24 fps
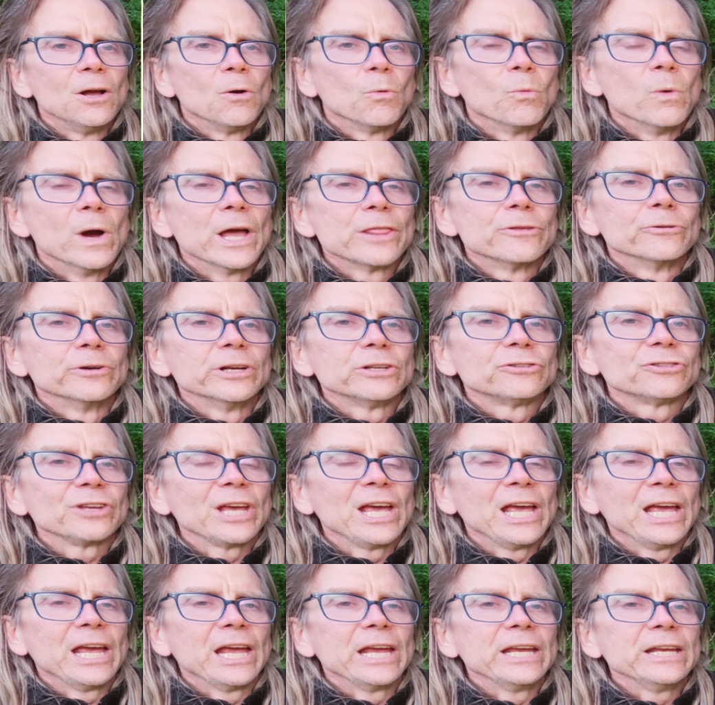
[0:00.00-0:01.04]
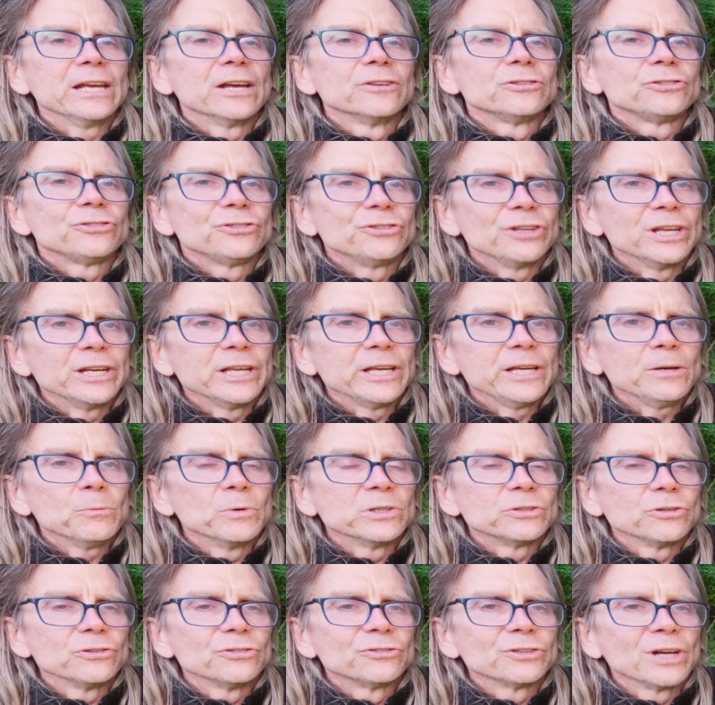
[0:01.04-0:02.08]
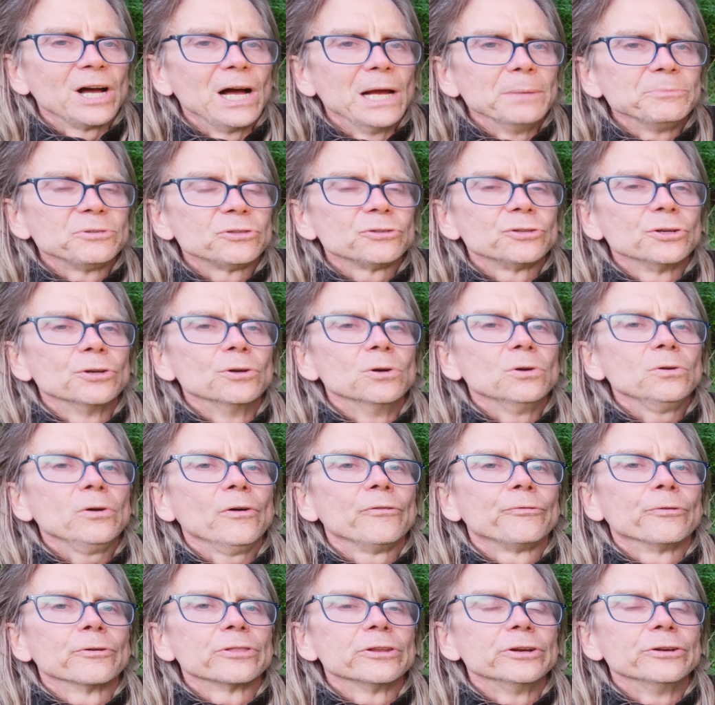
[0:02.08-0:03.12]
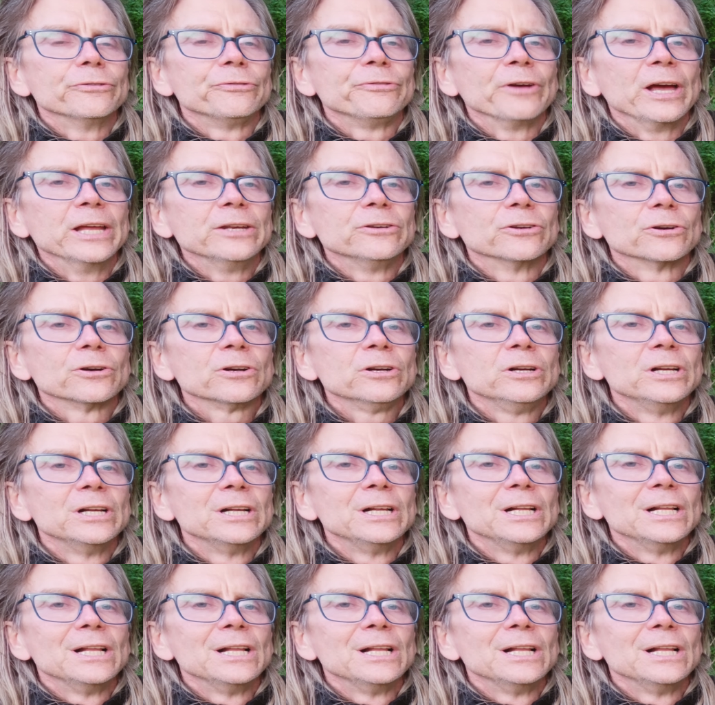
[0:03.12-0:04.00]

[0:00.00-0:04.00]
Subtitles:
whether it's a city, which is ×2 for the defender,